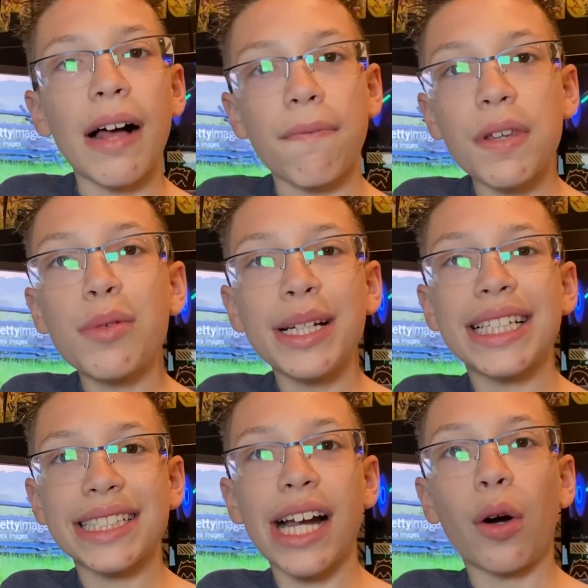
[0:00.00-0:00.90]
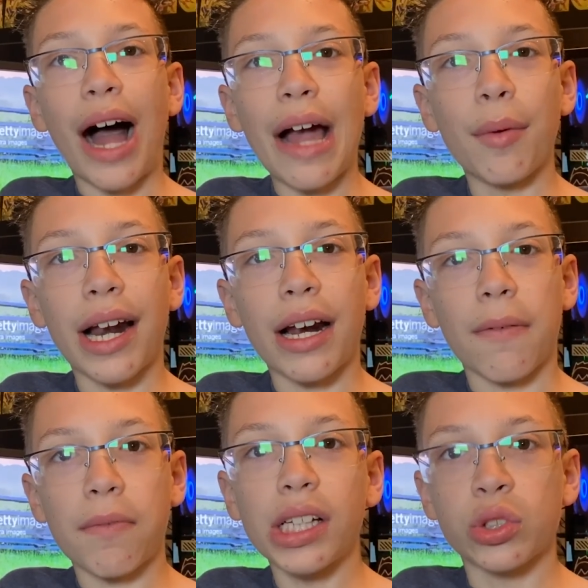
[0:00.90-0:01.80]
A few weeks ago, I went on
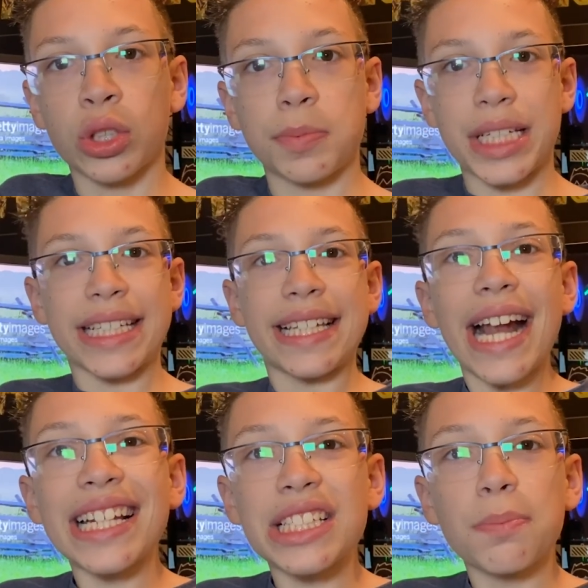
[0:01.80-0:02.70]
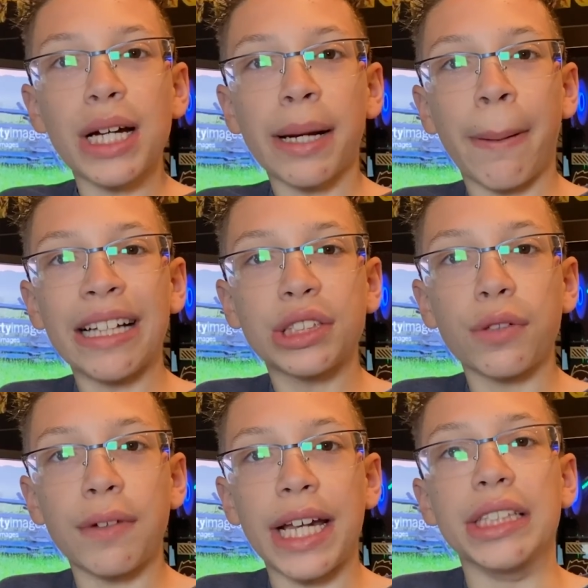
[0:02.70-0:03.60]
a field trip to Gettysburg,
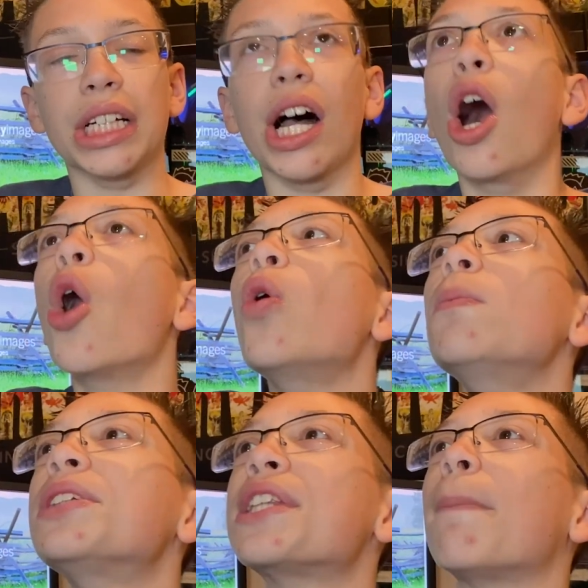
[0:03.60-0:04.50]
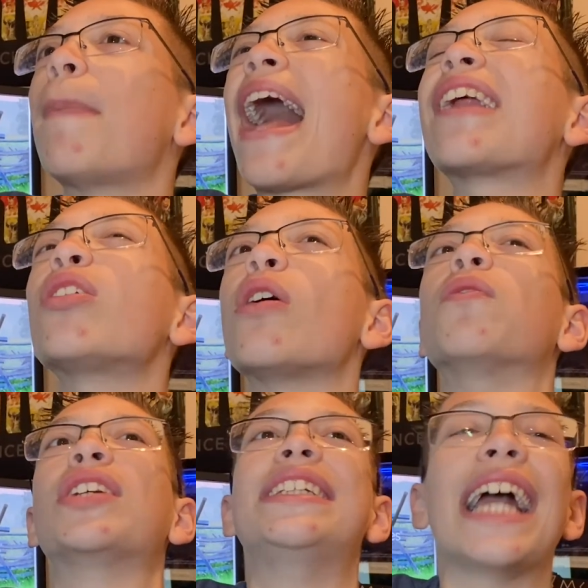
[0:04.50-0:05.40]
Pennsylvania, home to the Battle
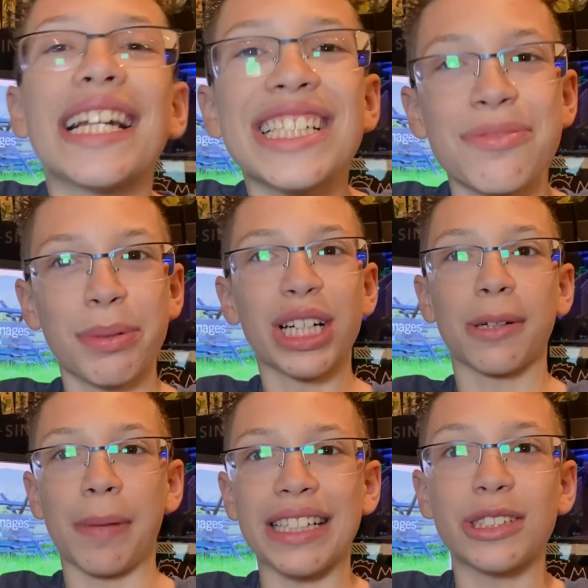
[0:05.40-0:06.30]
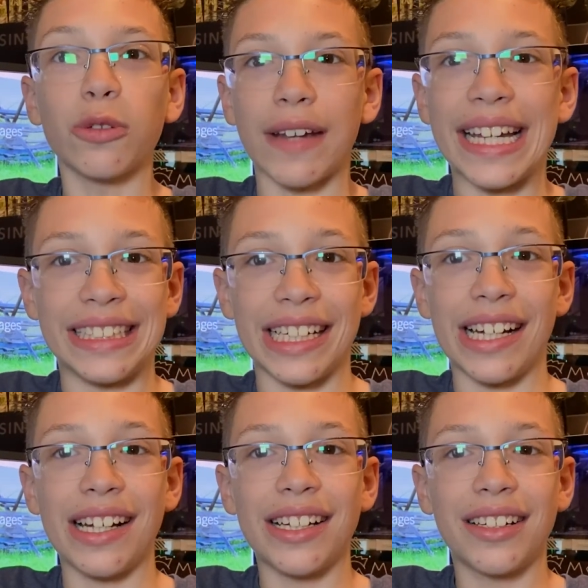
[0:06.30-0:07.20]
of Gettysburg, Pennsylvania.